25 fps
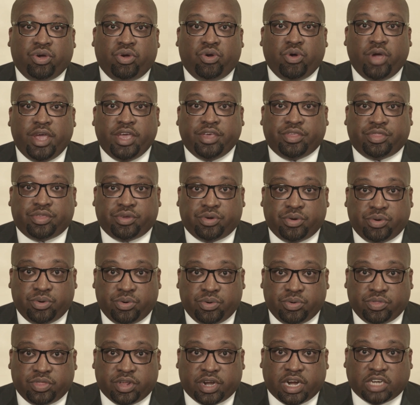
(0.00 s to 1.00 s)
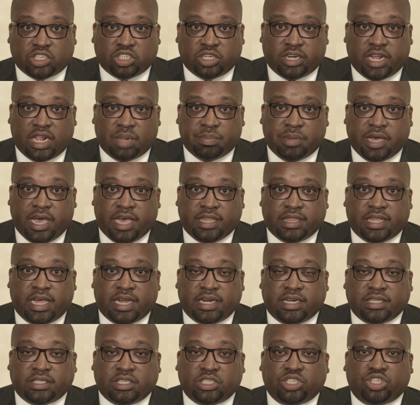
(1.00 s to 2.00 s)
going through the rationale behind
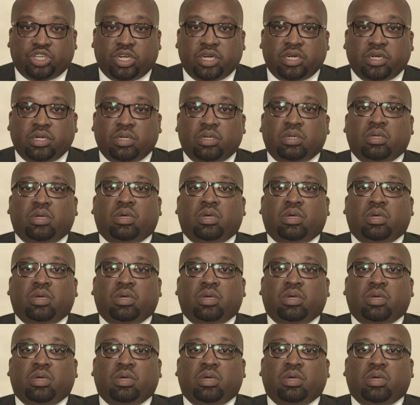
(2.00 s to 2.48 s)
that decision.